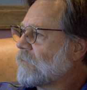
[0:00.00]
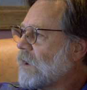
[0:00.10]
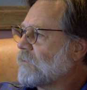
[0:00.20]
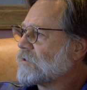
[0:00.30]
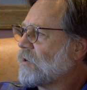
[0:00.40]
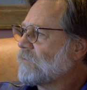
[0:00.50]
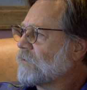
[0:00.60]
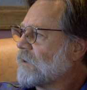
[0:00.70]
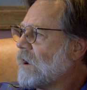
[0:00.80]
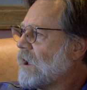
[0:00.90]
was home
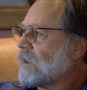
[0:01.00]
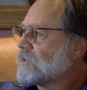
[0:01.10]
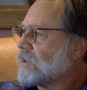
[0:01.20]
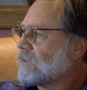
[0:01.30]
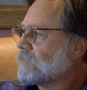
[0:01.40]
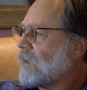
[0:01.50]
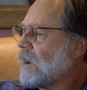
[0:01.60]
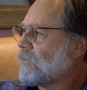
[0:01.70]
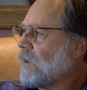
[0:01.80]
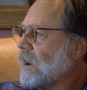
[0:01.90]
from college and
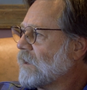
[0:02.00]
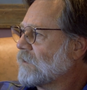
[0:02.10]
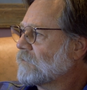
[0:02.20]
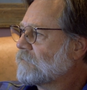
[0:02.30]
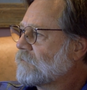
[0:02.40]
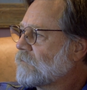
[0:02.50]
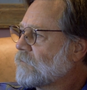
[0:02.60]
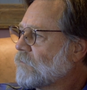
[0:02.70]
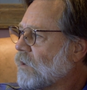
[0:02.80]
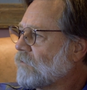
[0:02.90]
out riding
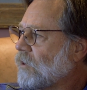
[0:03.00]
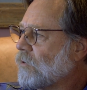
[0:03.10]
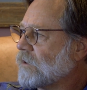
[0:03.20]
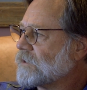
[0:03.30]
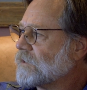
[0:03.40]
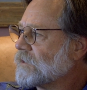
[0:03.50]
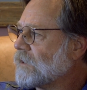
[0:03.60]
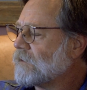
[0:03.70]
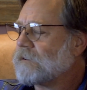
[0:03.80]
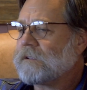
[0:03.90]
one of our horses, and